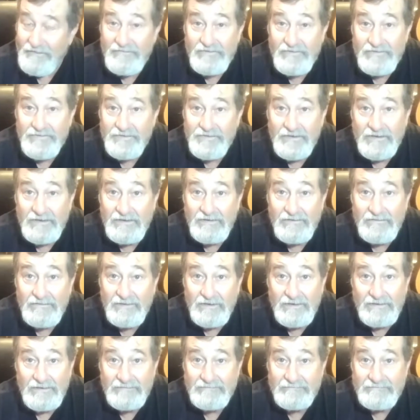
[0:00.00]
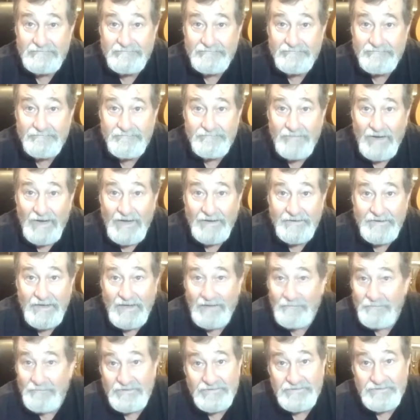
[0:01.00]
even think you can buy
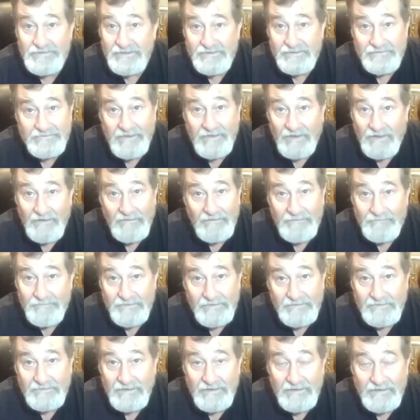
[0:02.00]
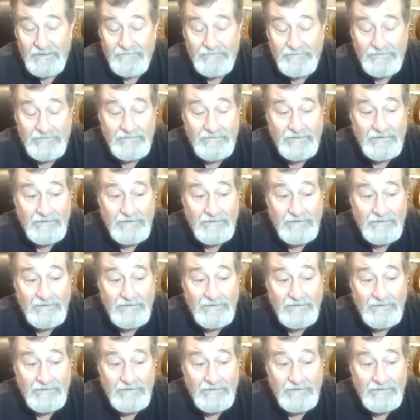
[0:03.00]
DAT machines now. I don't even think they even